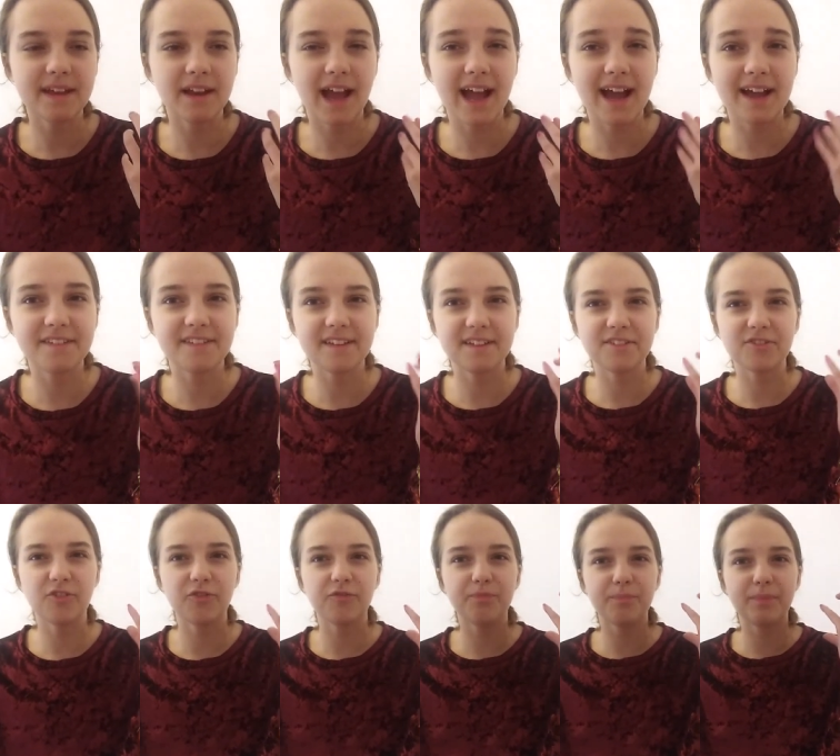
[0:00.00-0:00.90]
and I had to
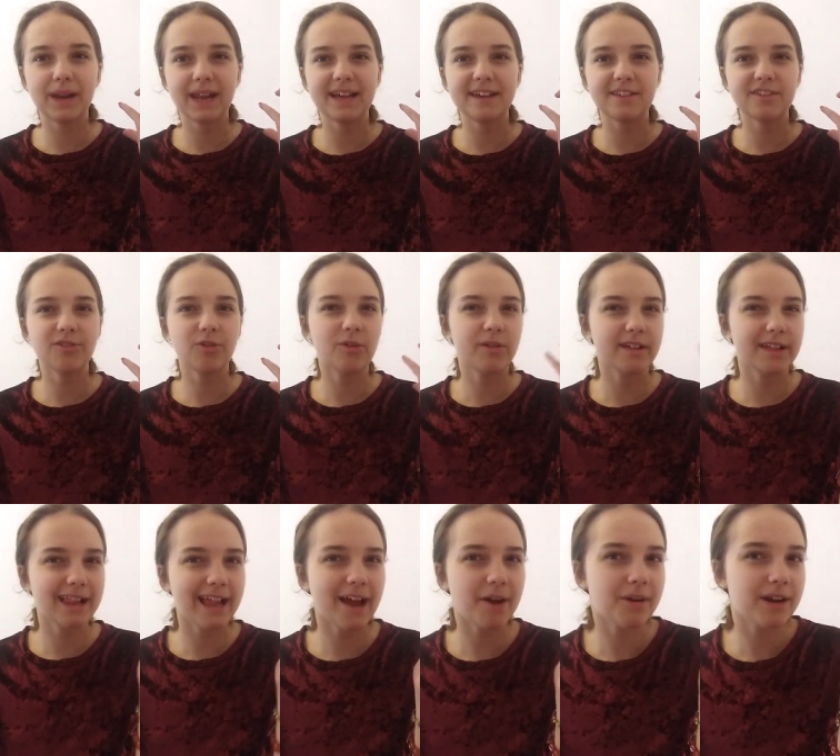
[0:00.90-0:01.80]
sort of play songs
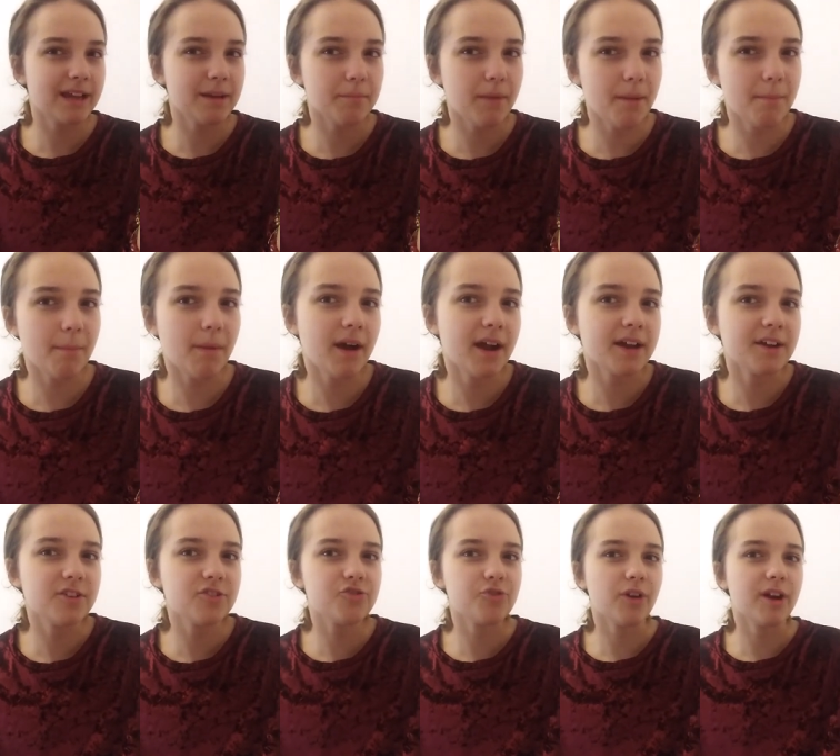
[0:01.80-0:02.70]
loudly in my
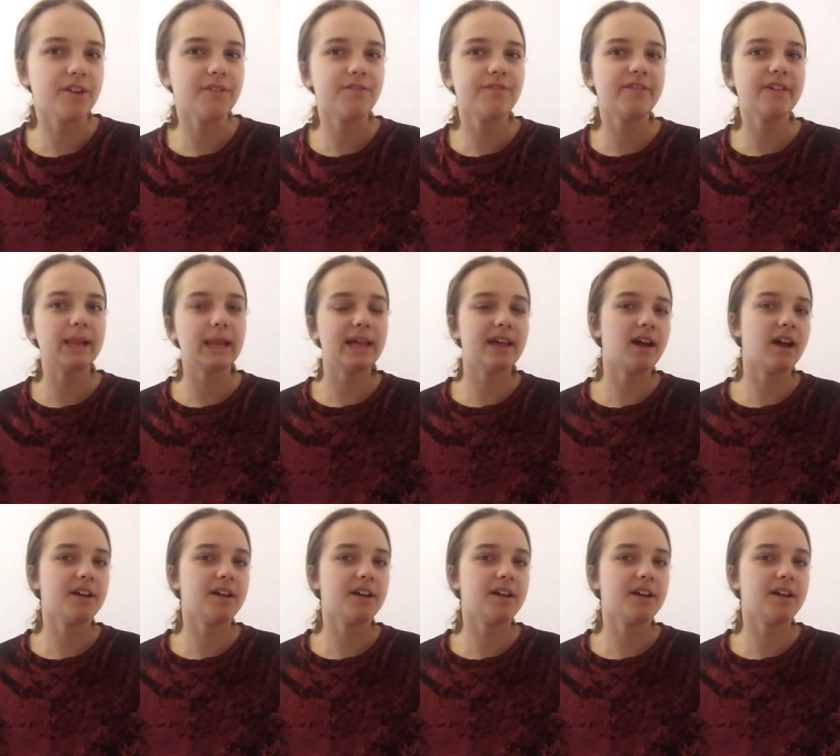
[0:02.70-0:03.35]
mind to try and fill it.